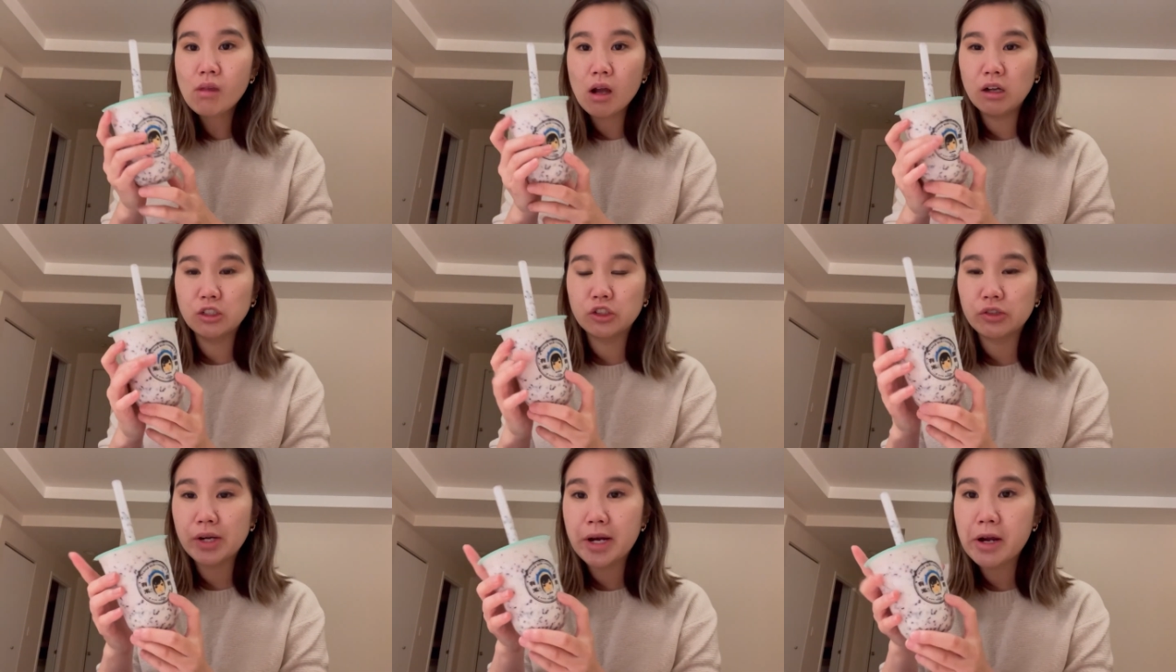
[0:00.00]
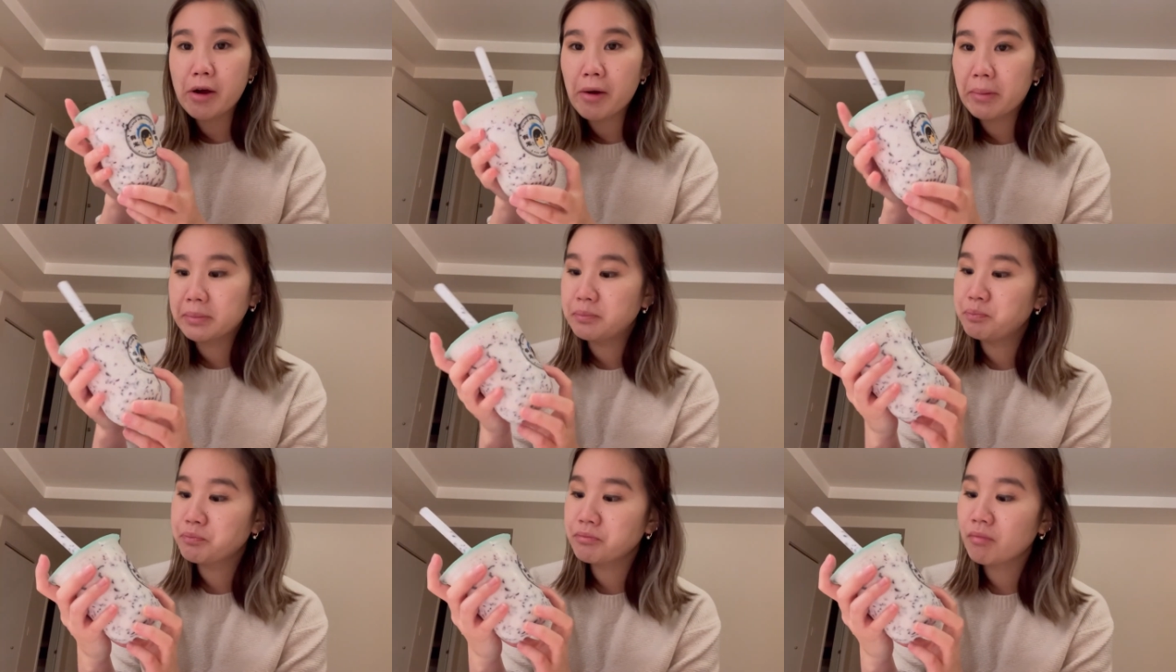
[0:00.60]
a drink.
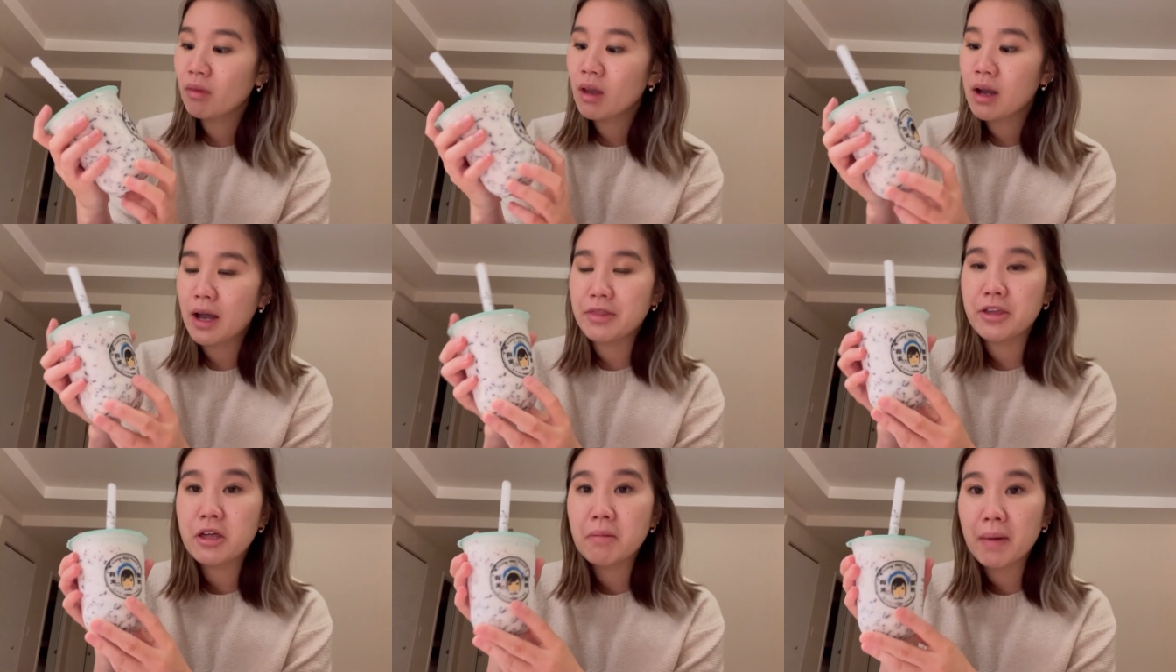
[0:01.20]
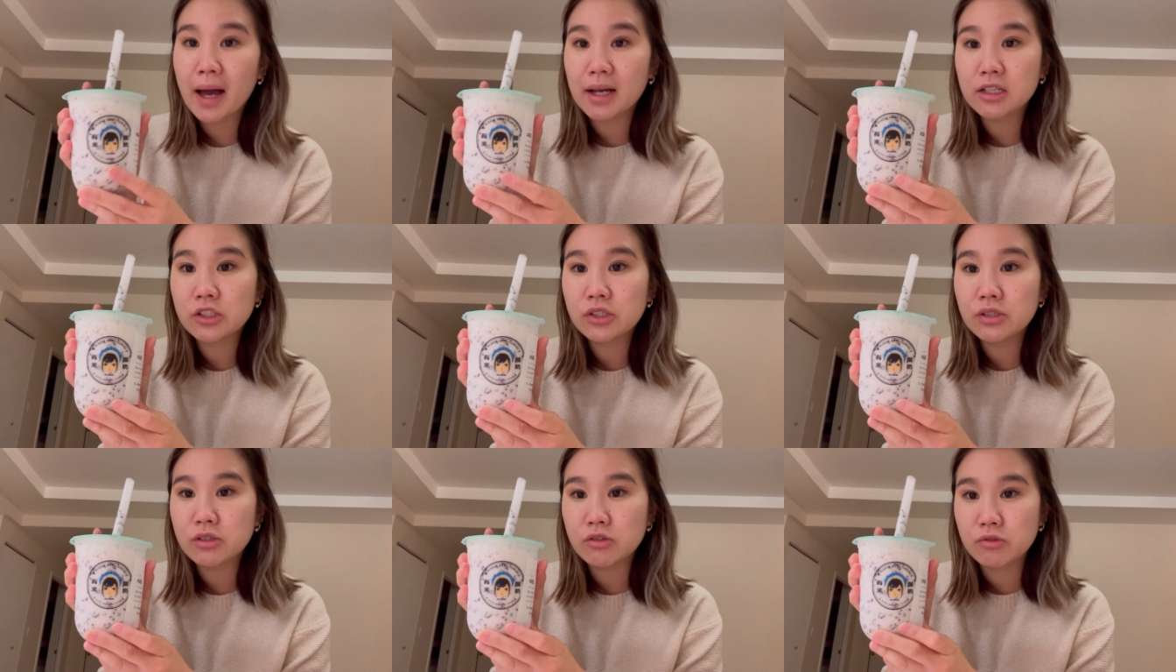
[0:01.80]
I think the
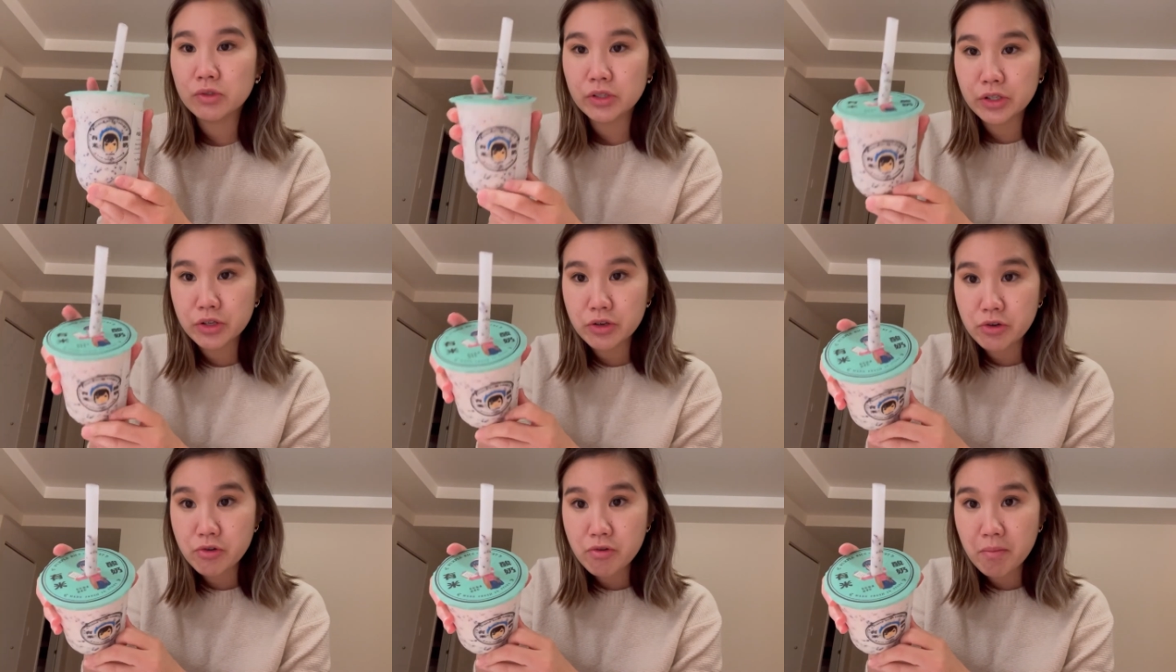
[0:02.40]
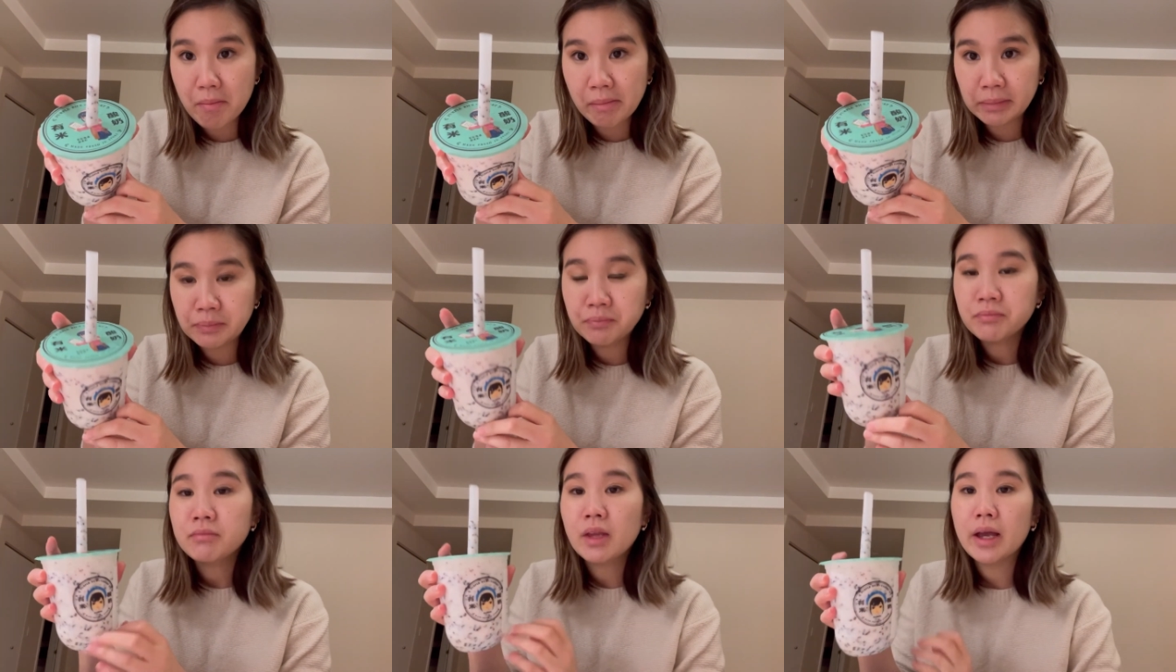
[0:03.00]
packaging is really cute.
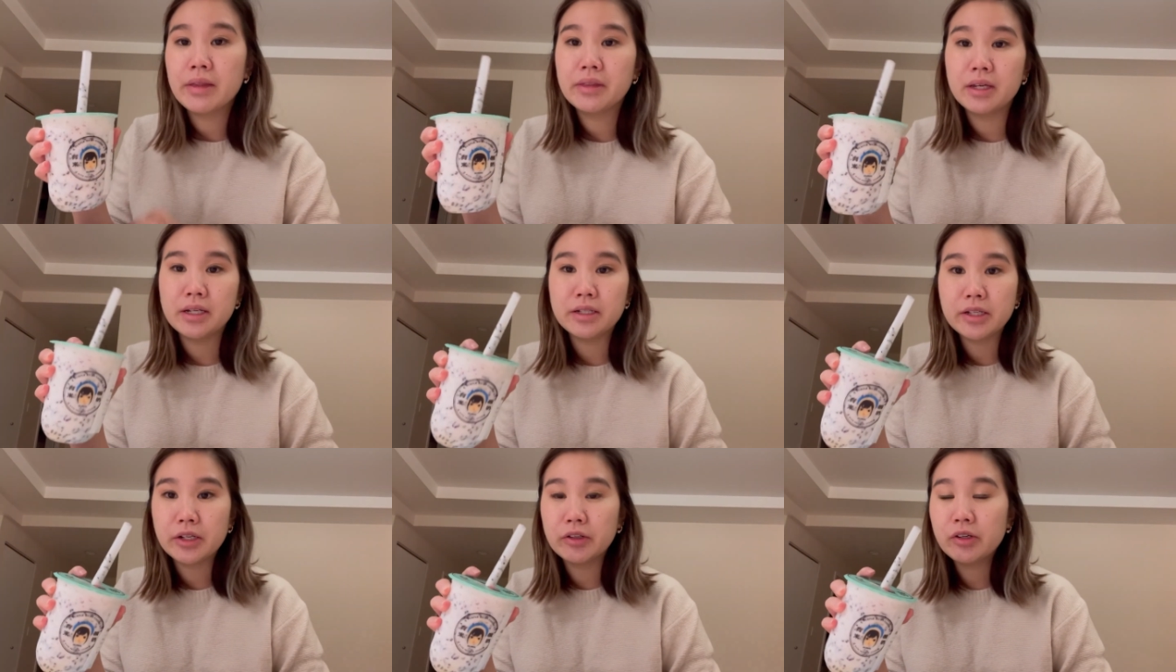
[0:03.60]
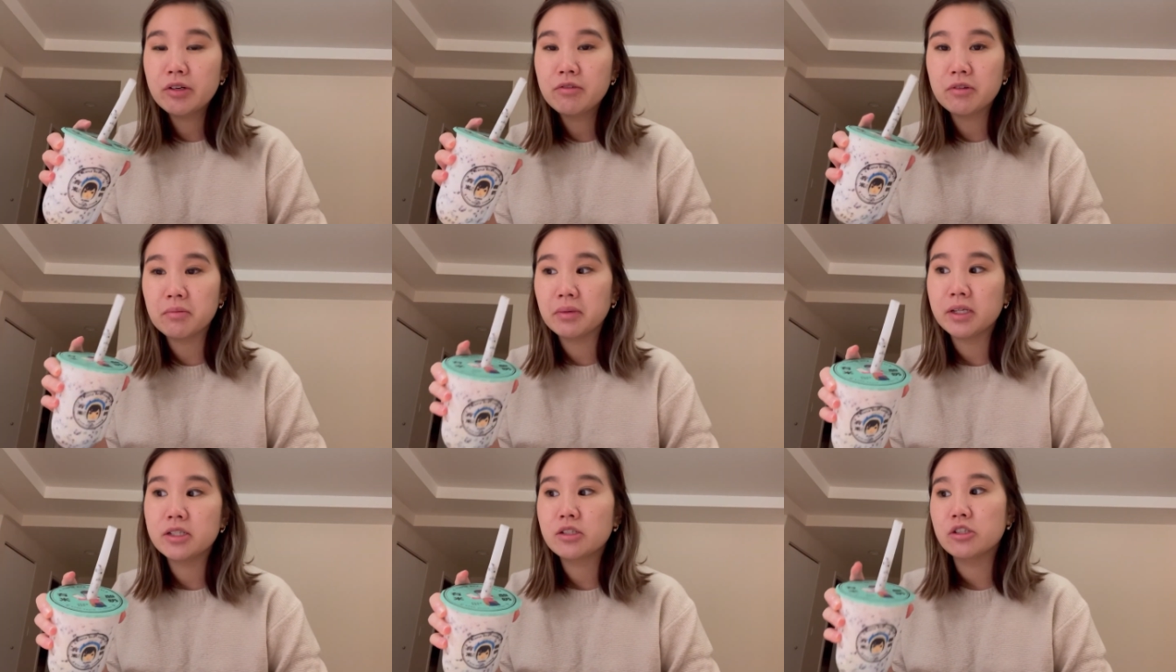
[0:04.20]
And the interior of the
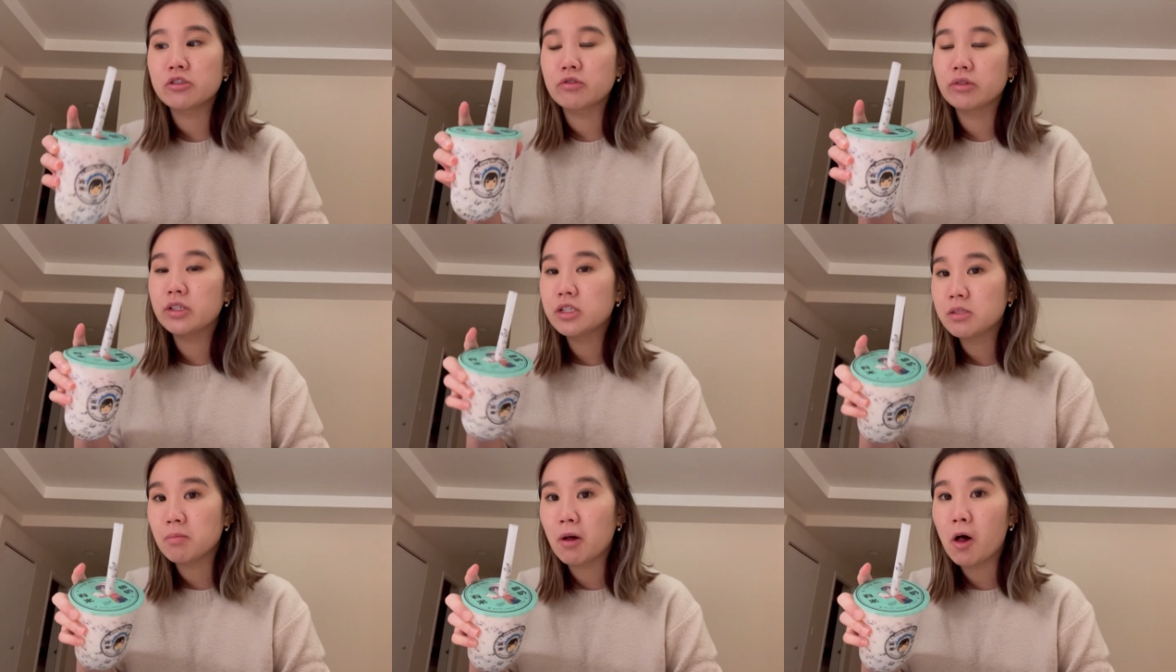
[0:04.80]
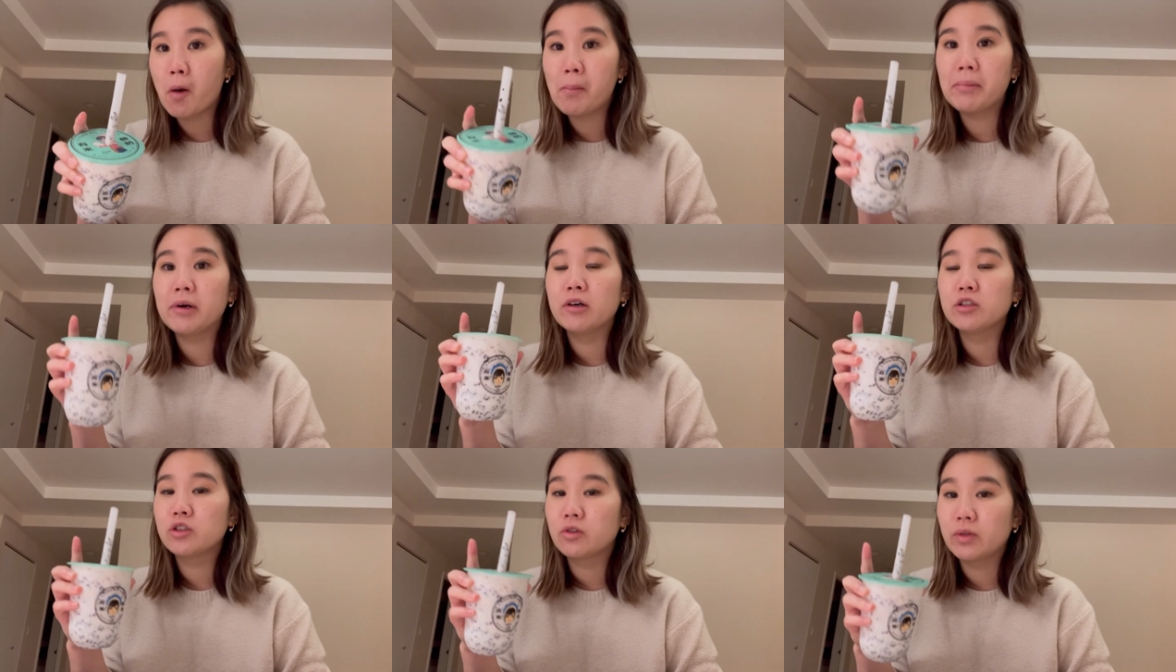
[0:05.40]
place is really small, but
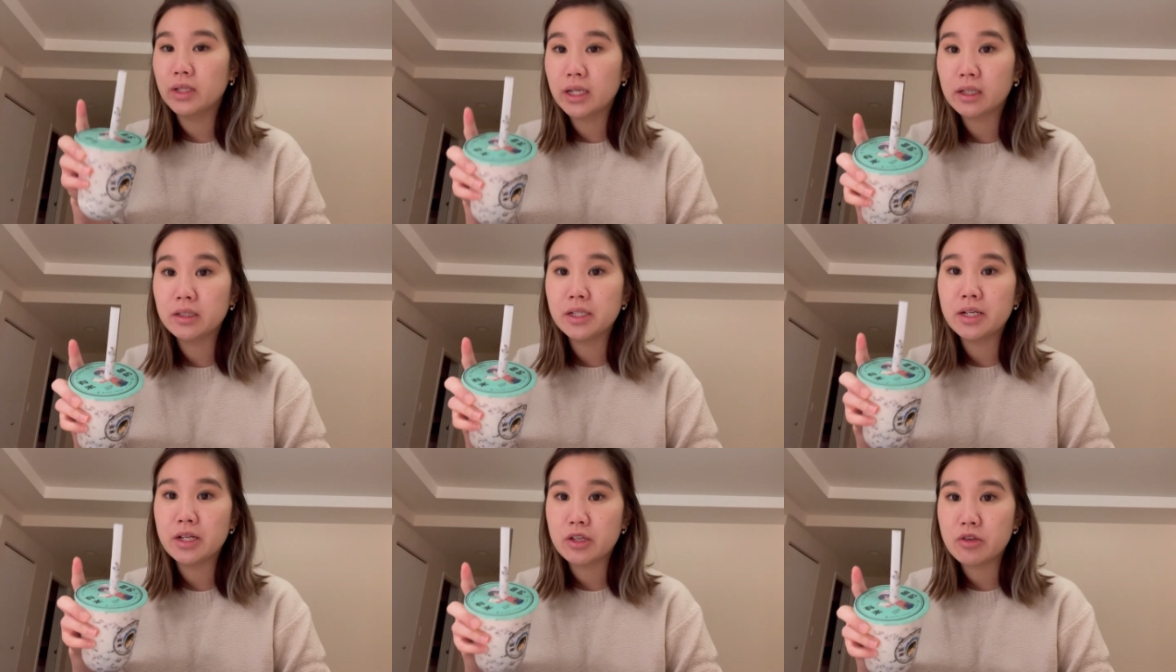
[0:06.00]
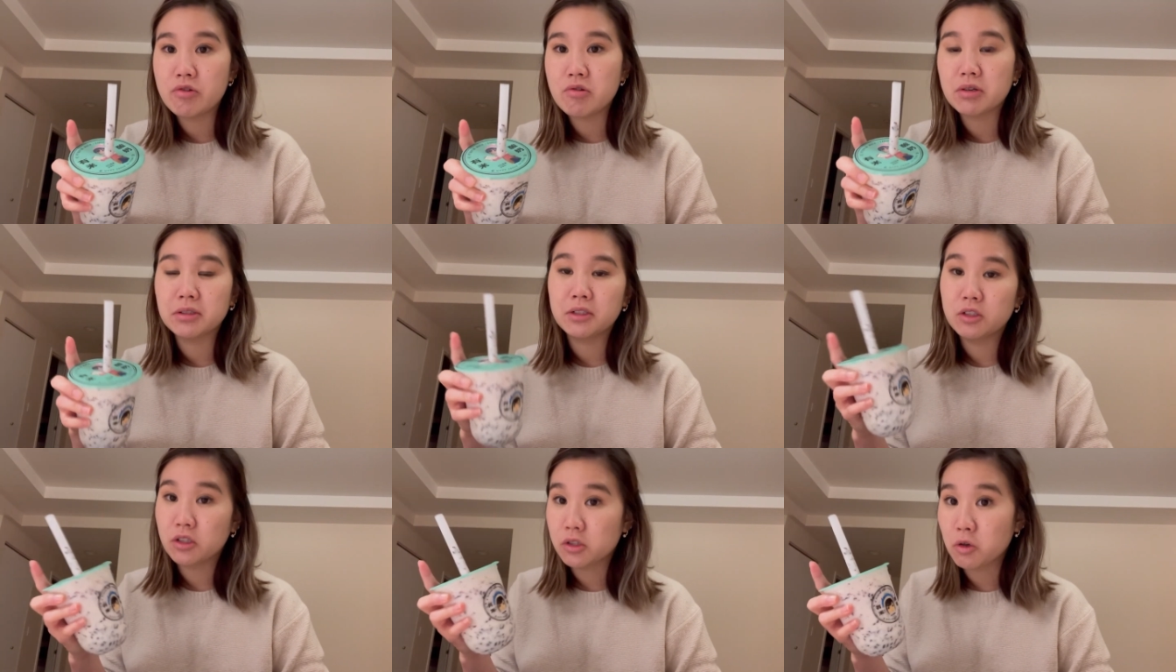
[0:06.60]
also really clean and cute because
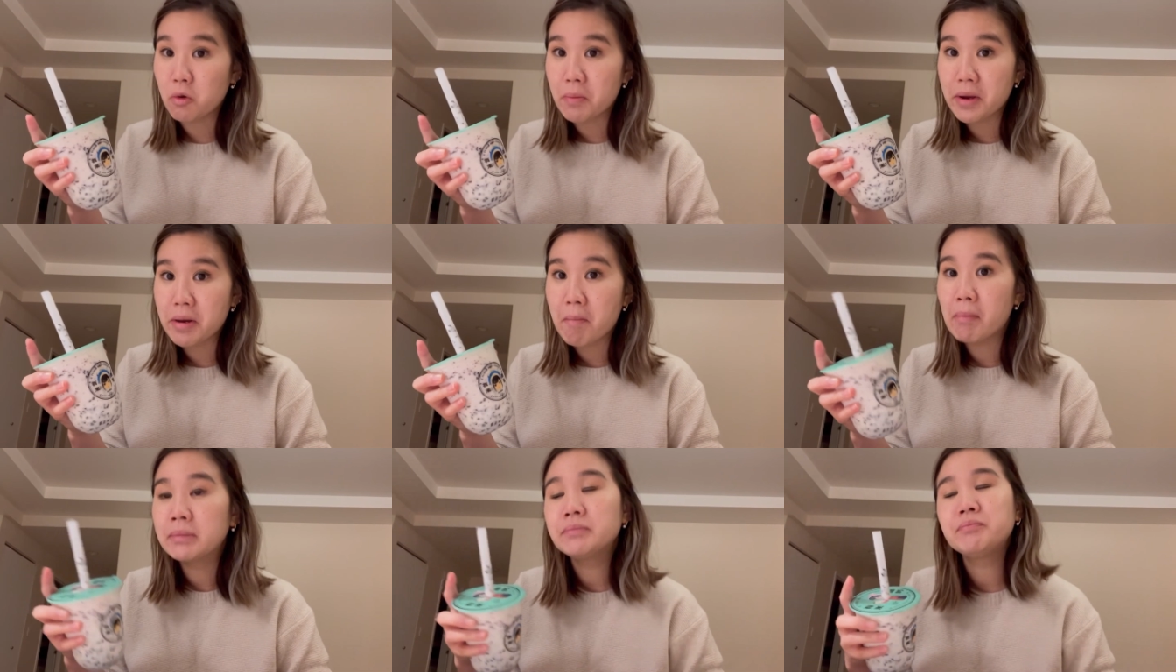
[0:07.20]
it just opened.